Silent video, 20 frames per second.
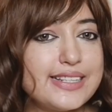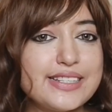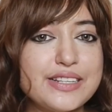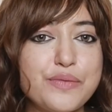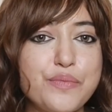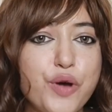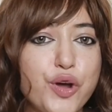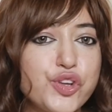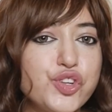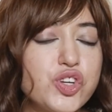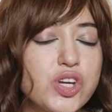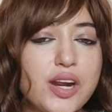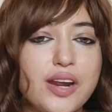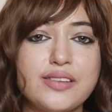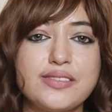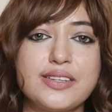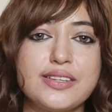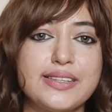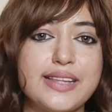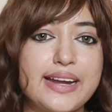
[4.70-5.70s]
is a
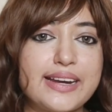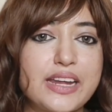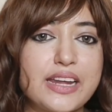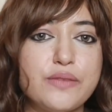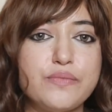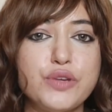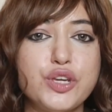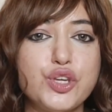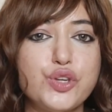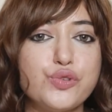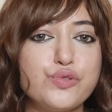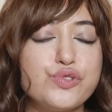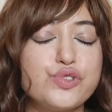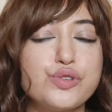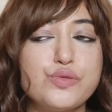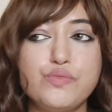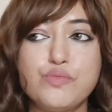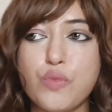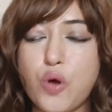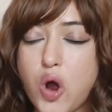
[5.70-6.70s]
moisturizer that can be
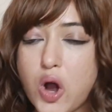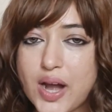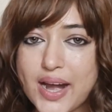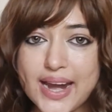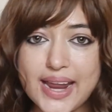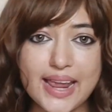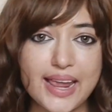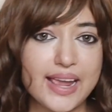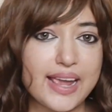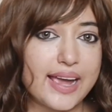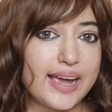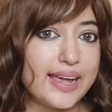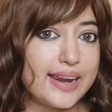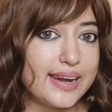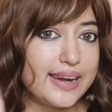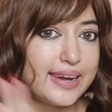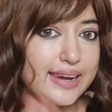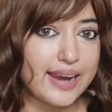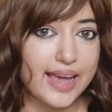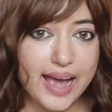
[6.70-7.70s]
used morning
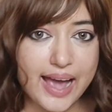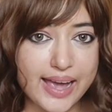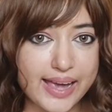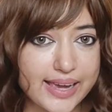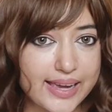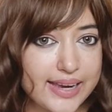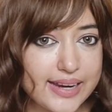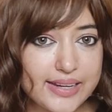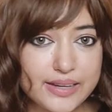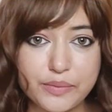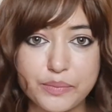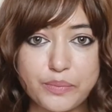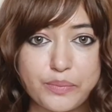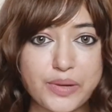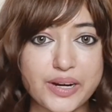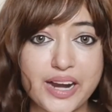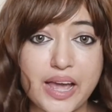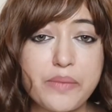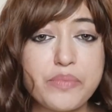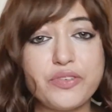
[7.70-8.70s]
and night,
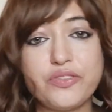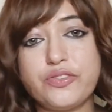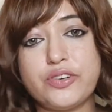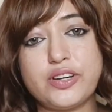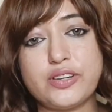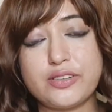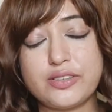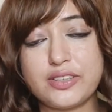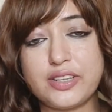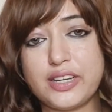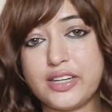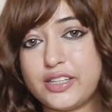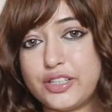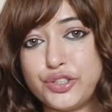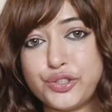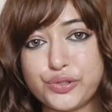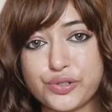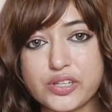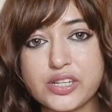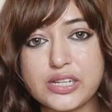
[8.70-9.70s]
but I prefer it
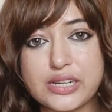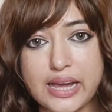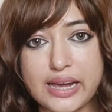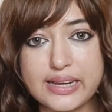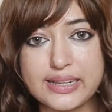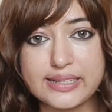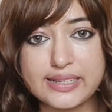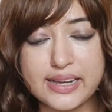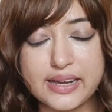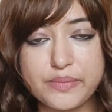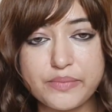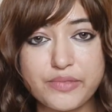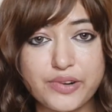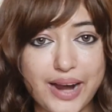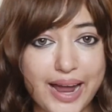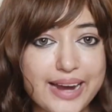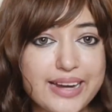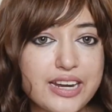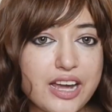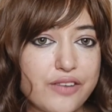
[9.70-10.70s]
during night time
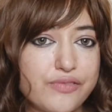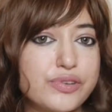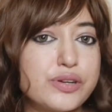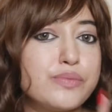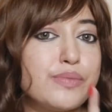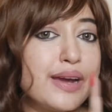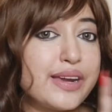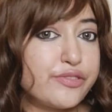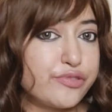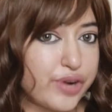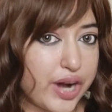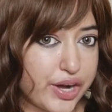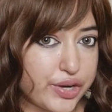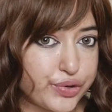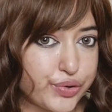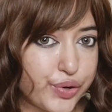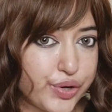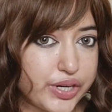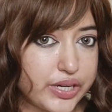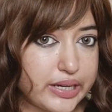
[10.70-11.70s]
right after my
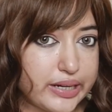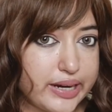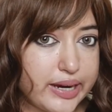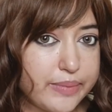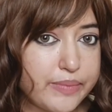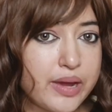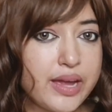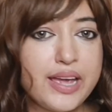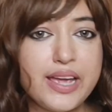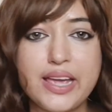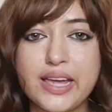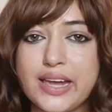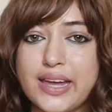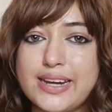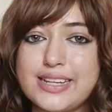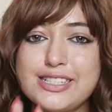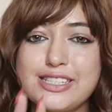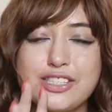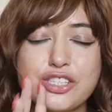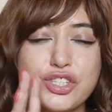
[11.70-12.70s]
tretinoin cream.
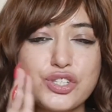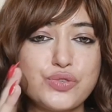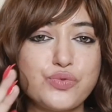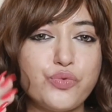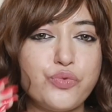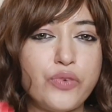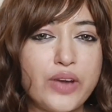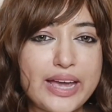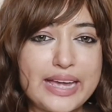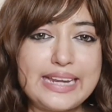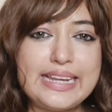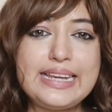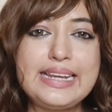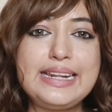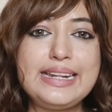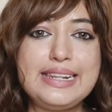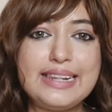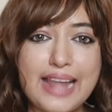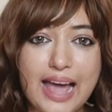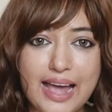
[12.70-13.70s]
It is just
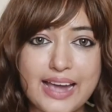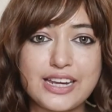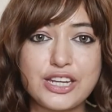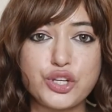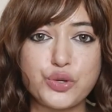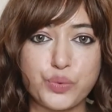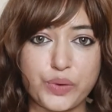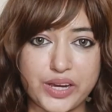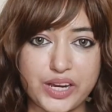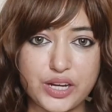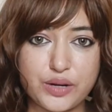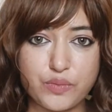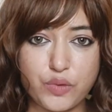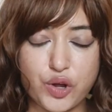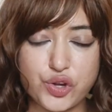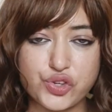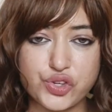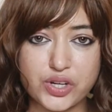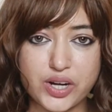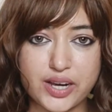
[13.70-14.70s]
very lightweight
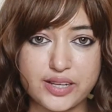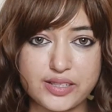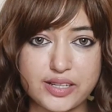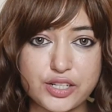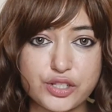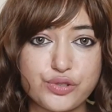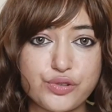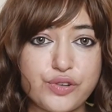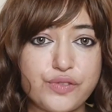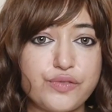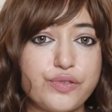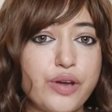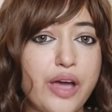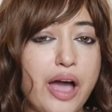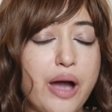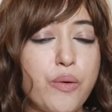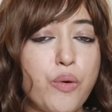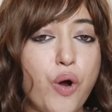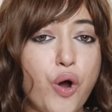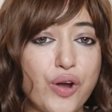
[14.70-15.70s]
moisturizer, so if you
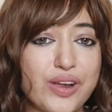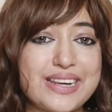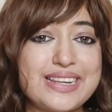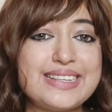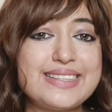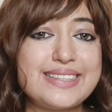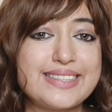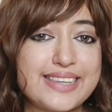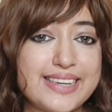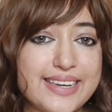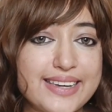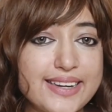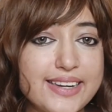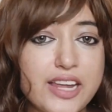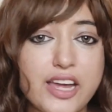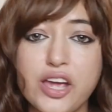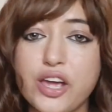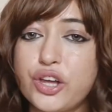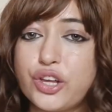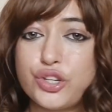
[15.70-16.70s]
have oily
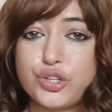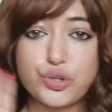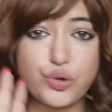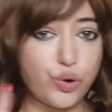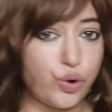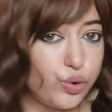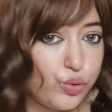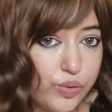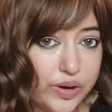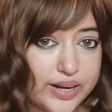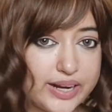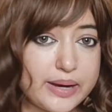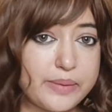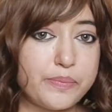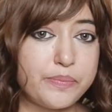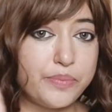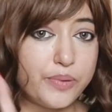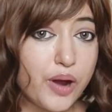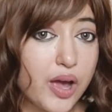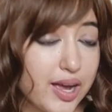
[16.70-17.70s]
skin, don't
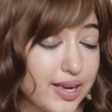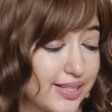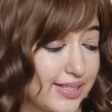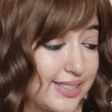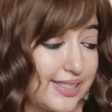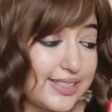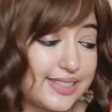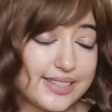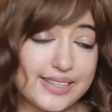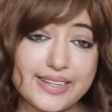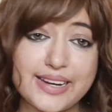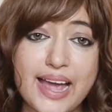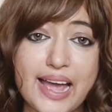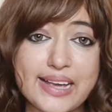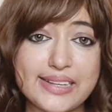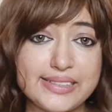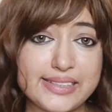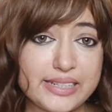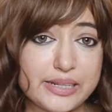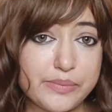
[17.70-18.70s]
worry. Plus
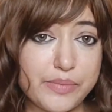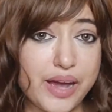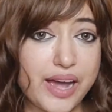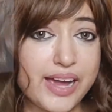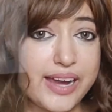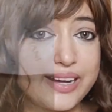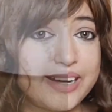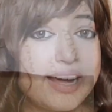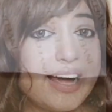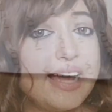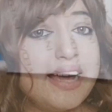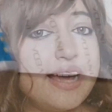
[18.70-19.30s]
niacinamide